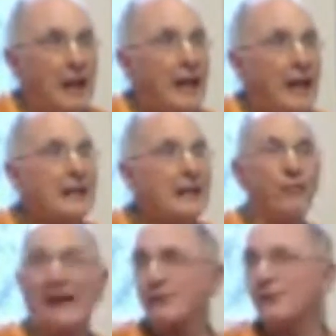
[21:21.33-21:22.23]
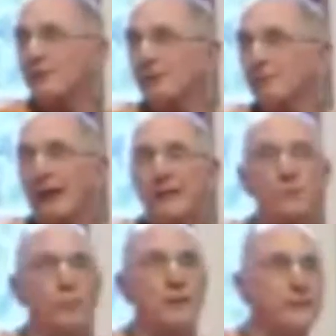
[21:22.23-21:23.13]
And that's,
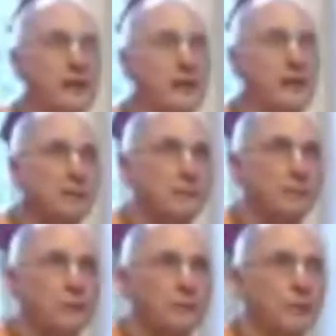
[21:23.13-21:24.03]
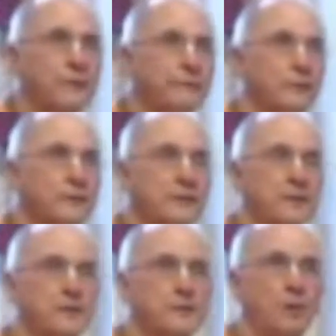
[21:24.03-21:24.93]
as we've seen, we've looked at
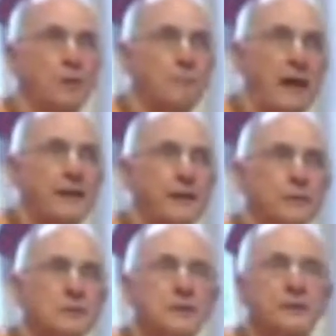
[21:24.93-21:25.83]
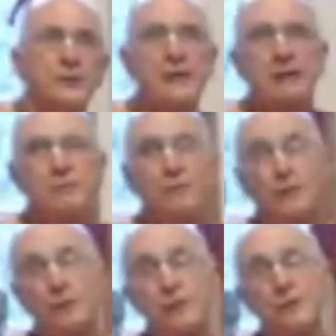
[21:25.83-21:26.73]
this, gone back and looked at the second
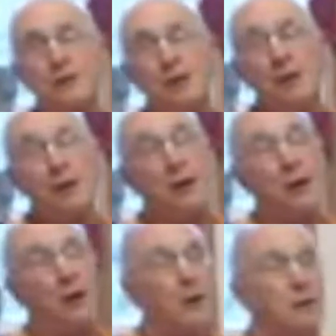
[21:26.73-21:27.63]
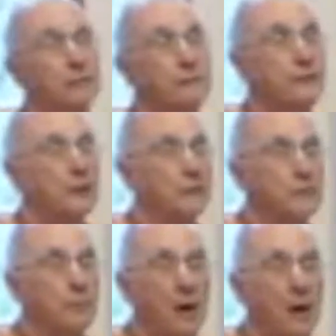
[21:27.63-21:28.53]
verse of
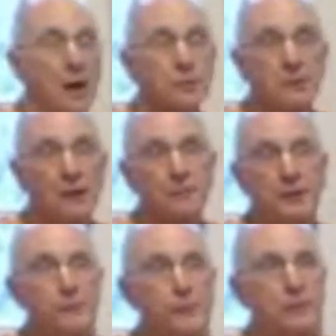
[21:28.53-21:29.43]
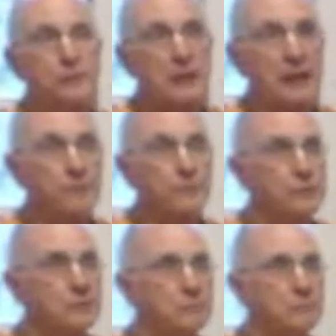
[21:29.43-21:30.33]
the Bhagavatam a number of
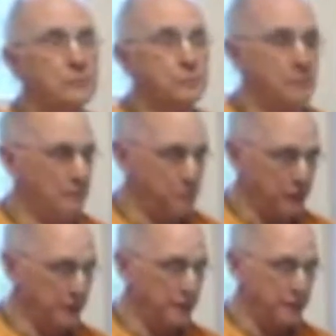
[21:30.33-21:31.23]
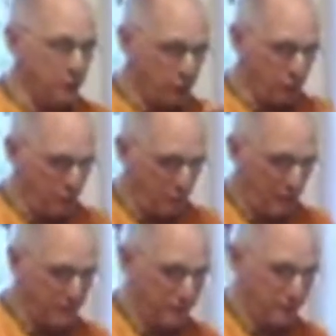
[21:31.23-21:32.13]
times, just in this,
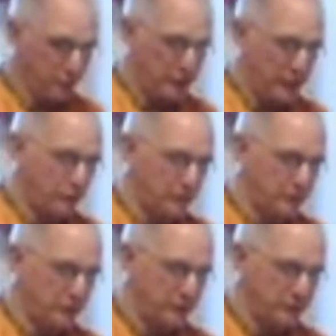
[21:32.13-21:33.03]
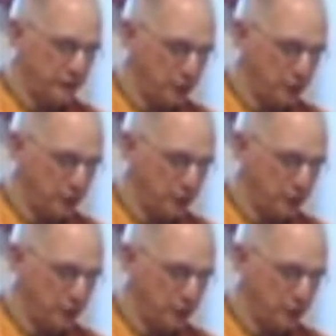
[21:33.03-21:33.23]
as we discussed this